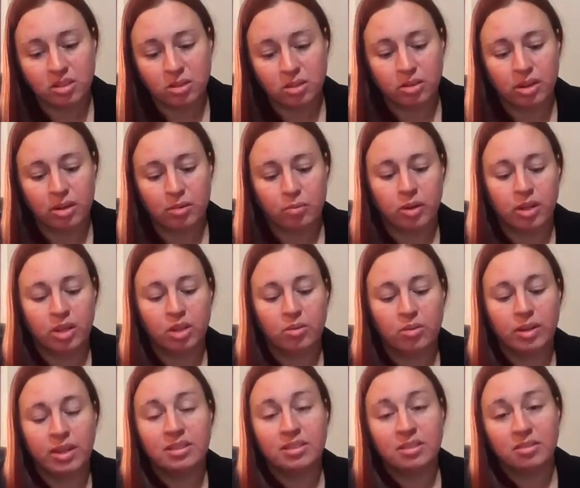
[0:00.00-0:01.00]
so that when
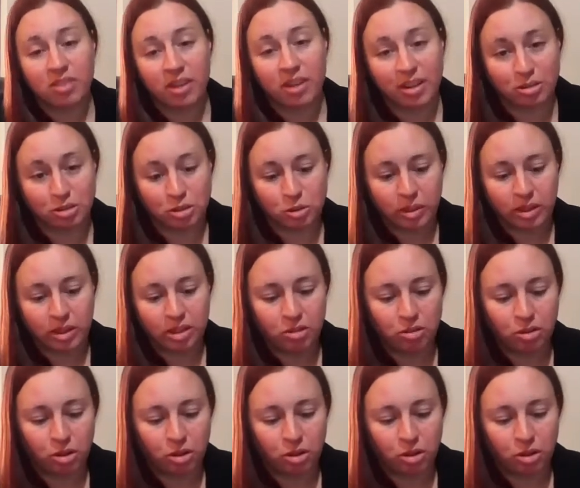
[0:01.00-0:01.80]
you get to finals week,